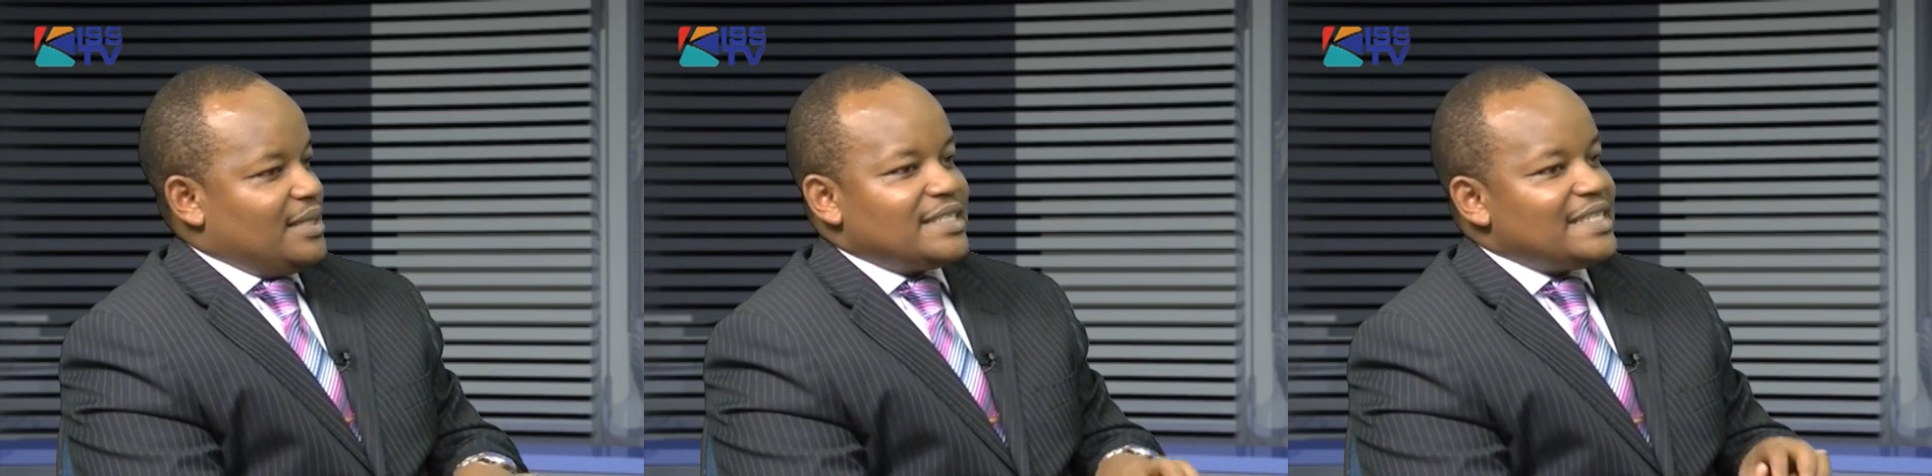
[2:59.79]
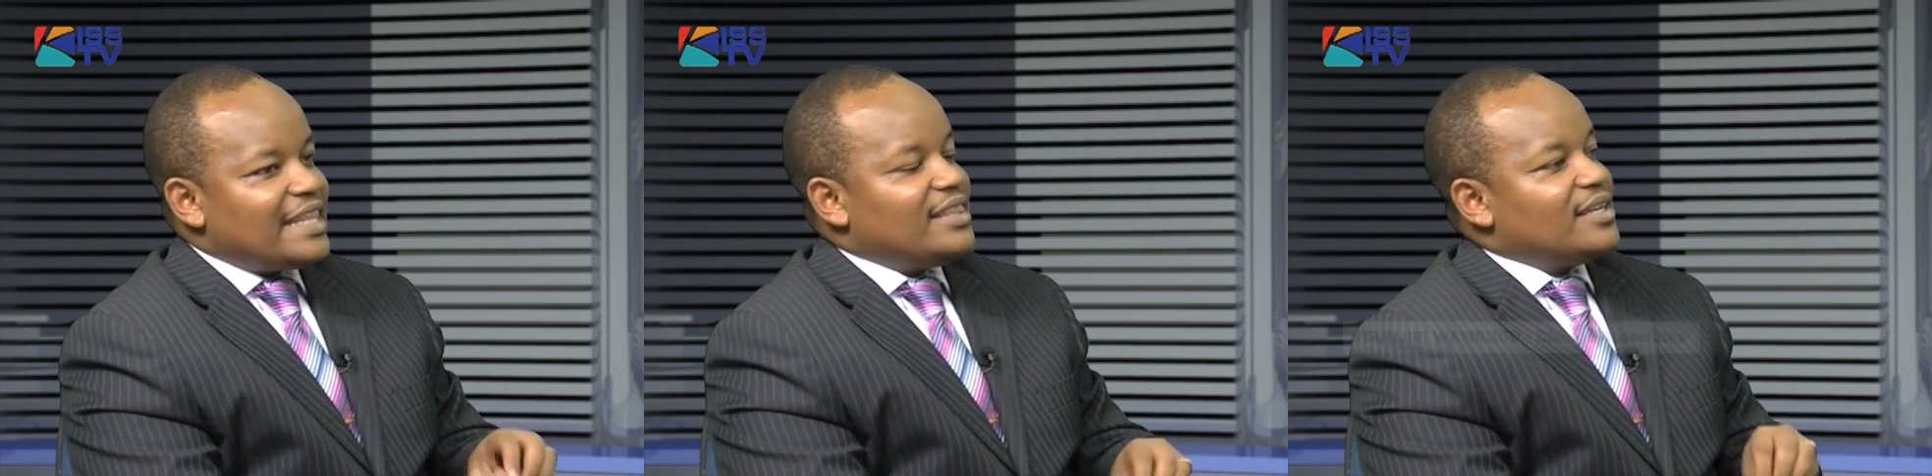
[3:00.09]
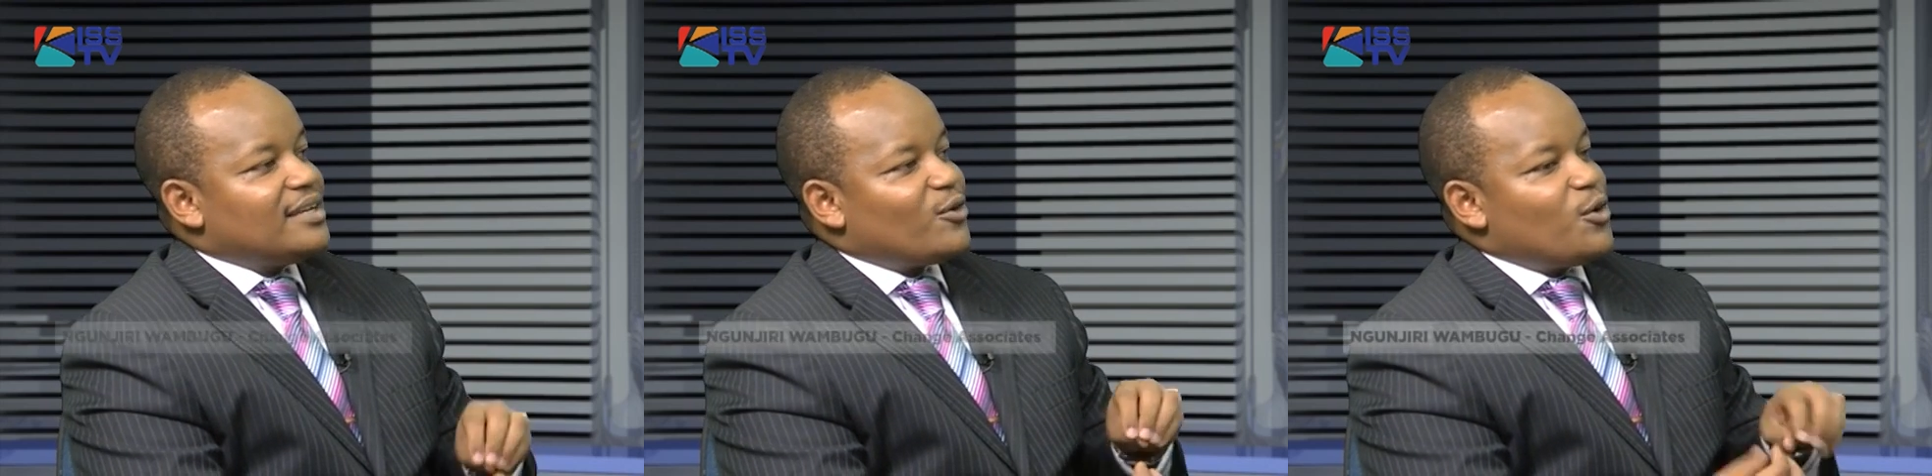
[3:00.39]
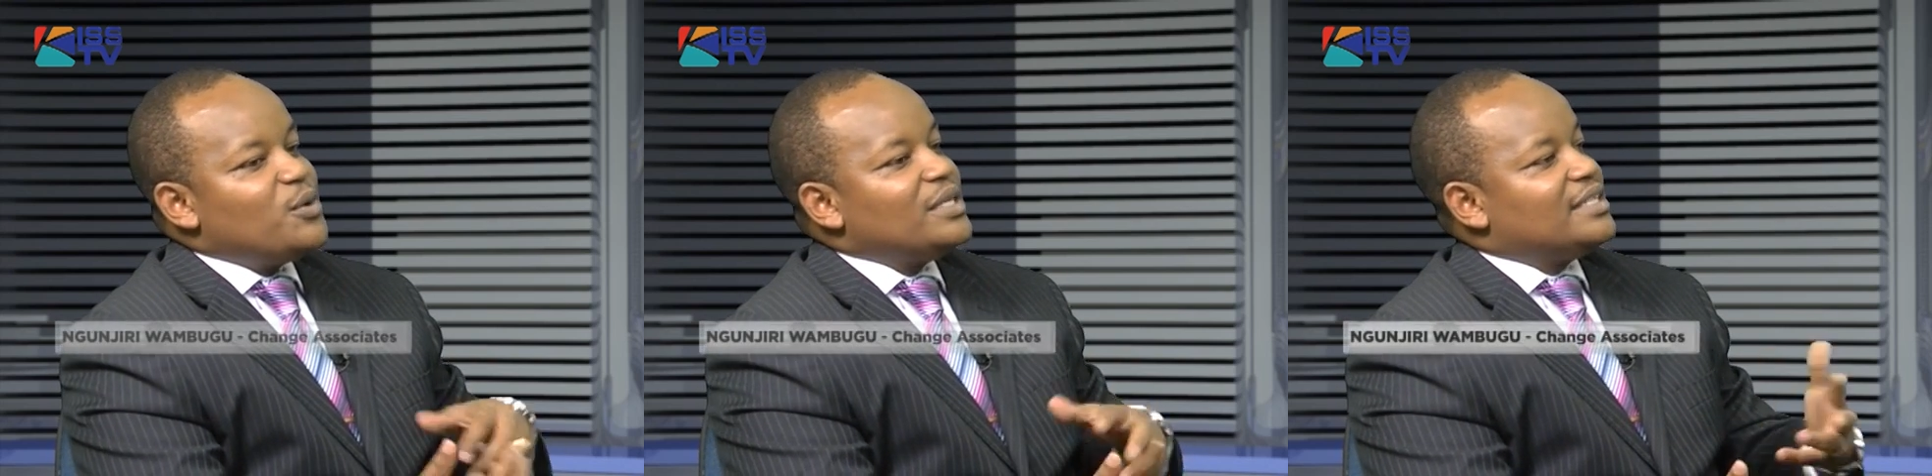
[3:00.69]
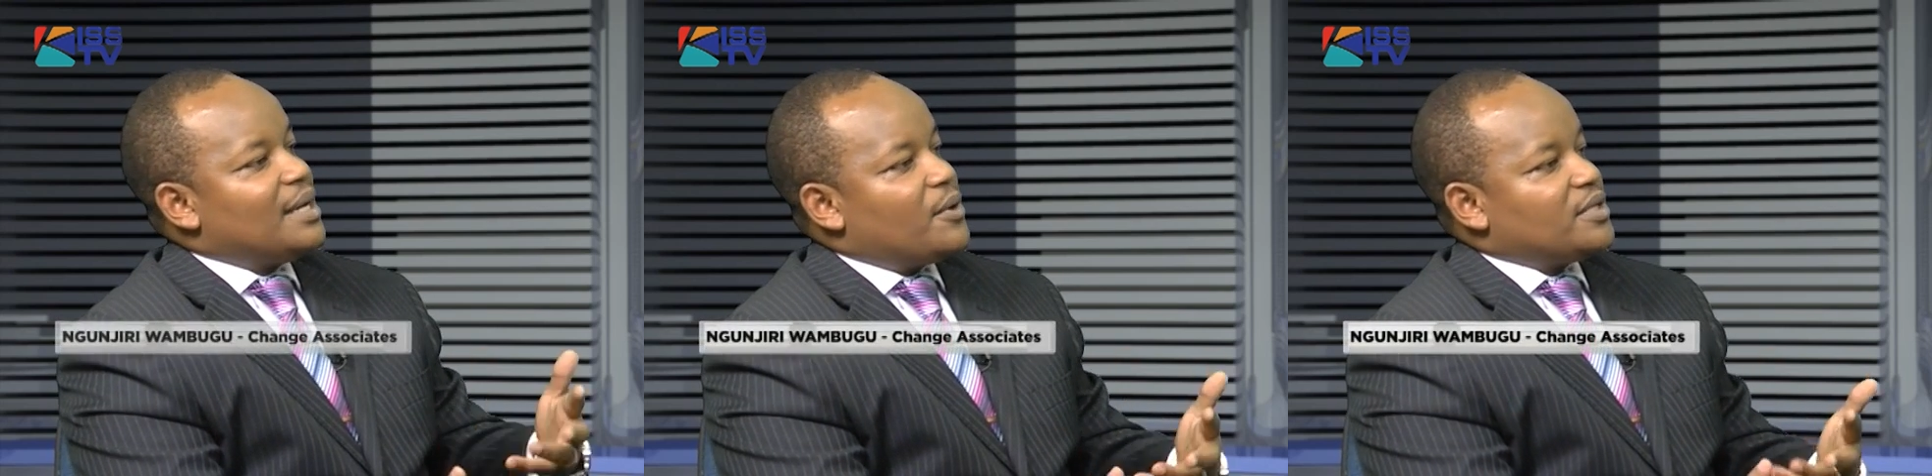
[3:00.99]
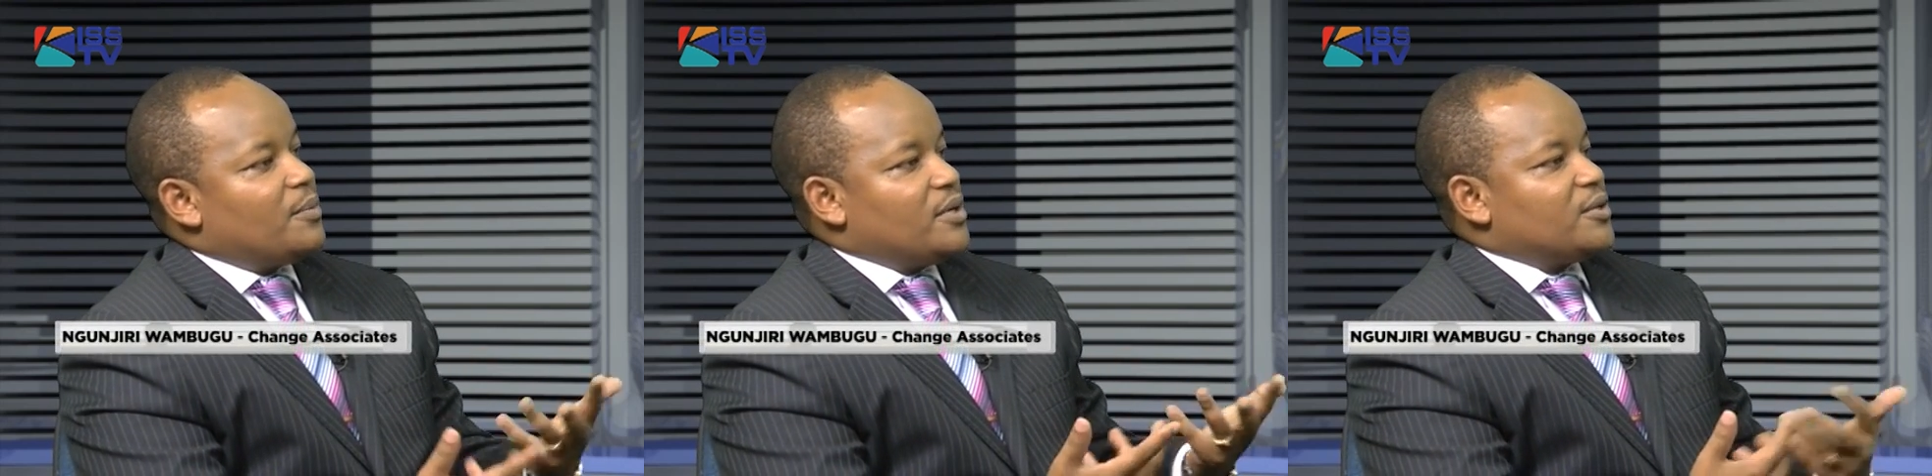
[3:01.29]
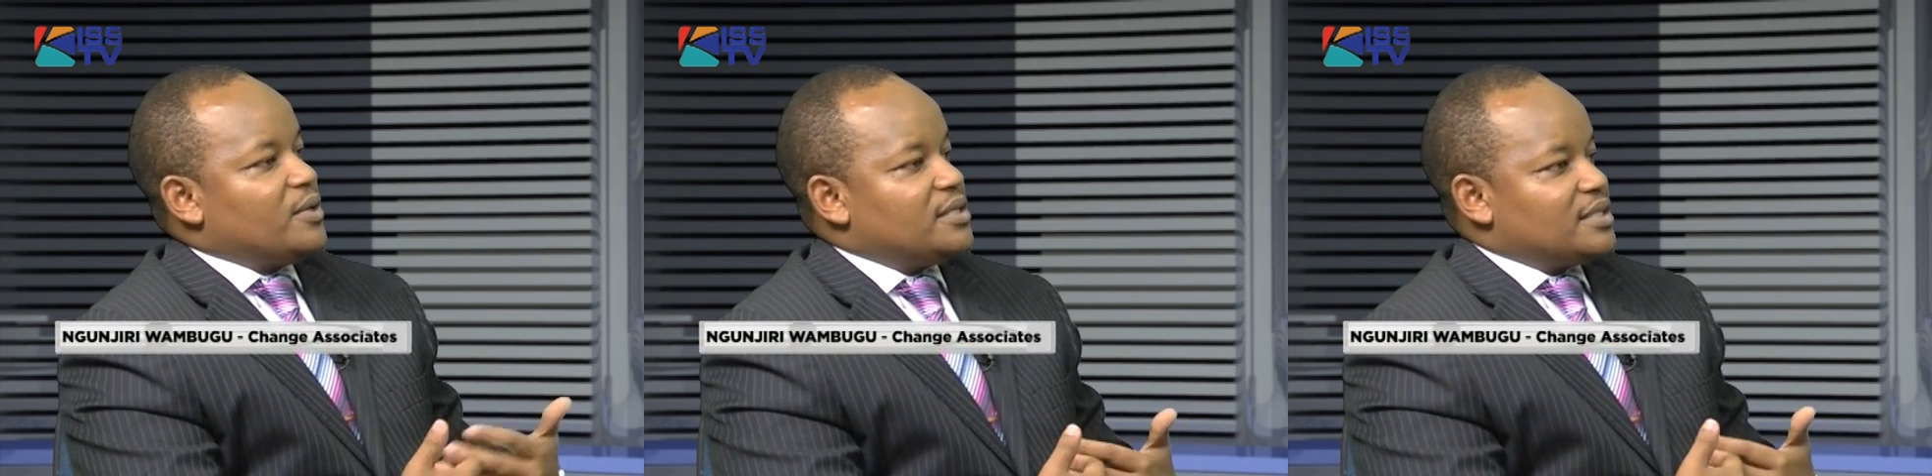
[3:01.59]
There's nothing community about the
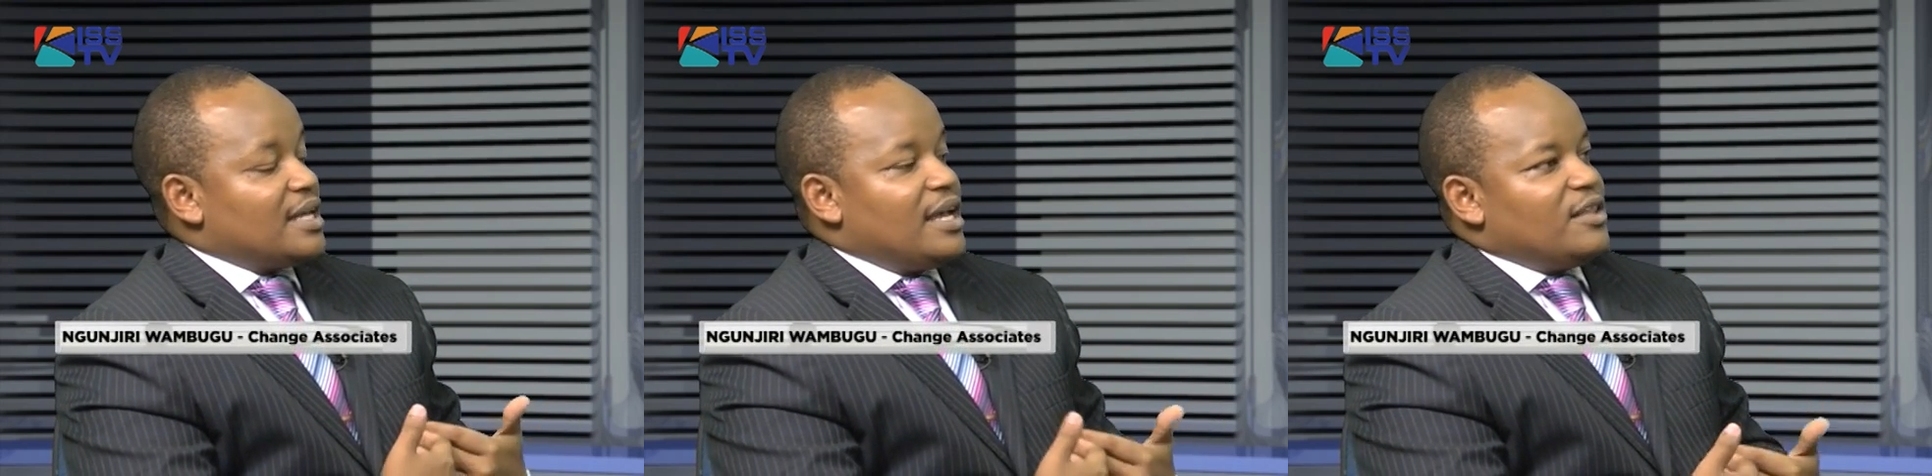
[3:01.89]
political interests,